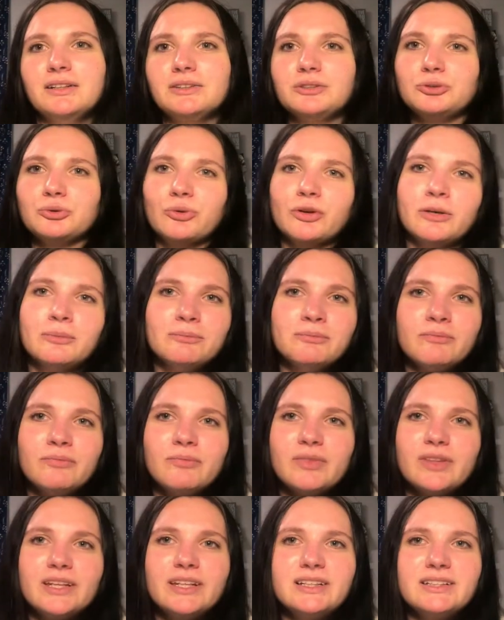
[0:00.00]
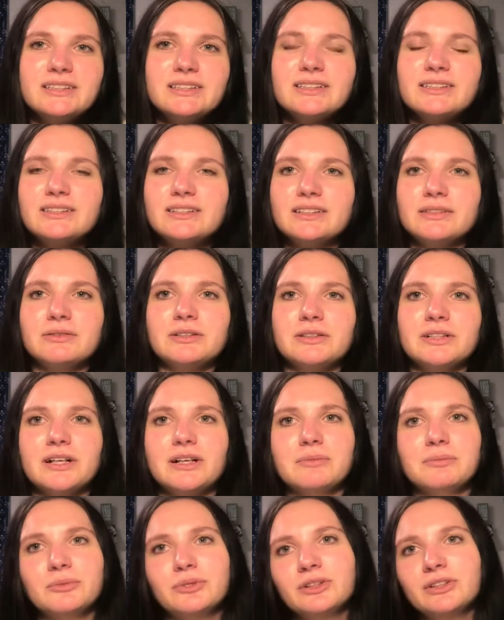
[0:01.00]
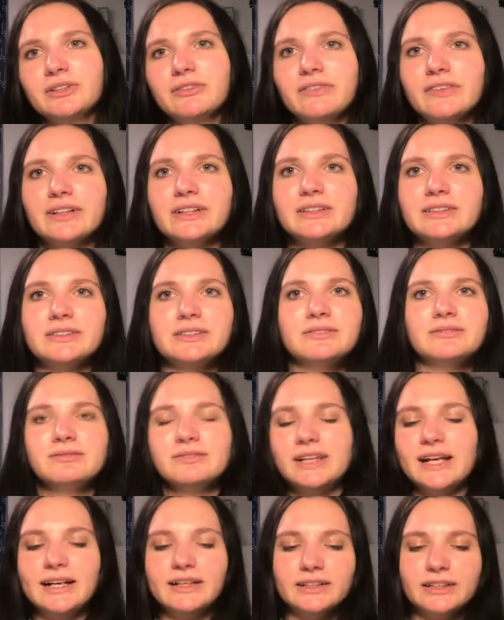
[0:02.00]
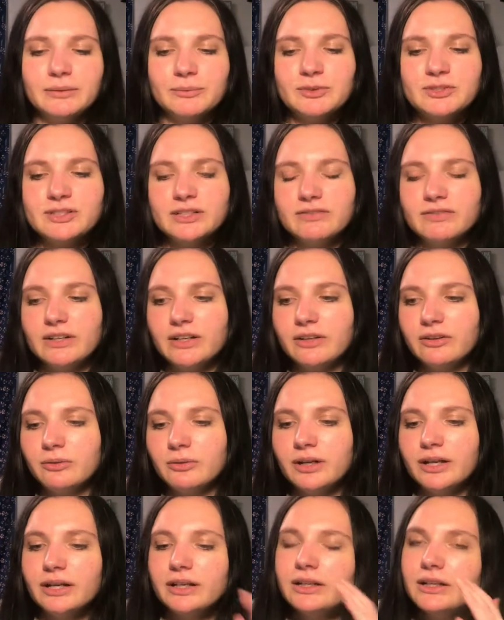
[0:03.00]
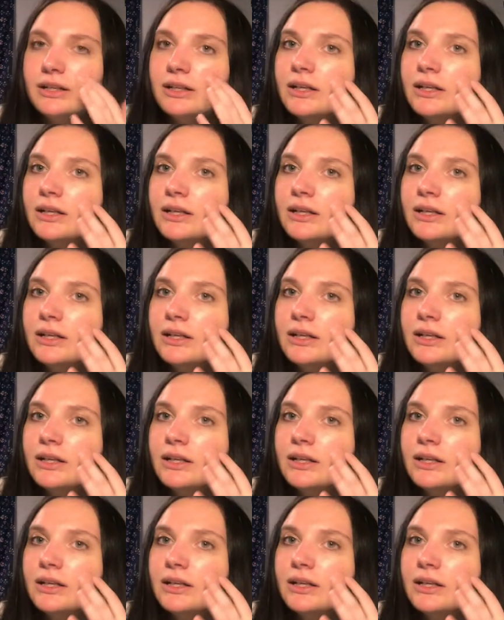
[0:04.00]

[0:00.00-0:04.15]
dorm things, because we got more of the academic stuff out of the way.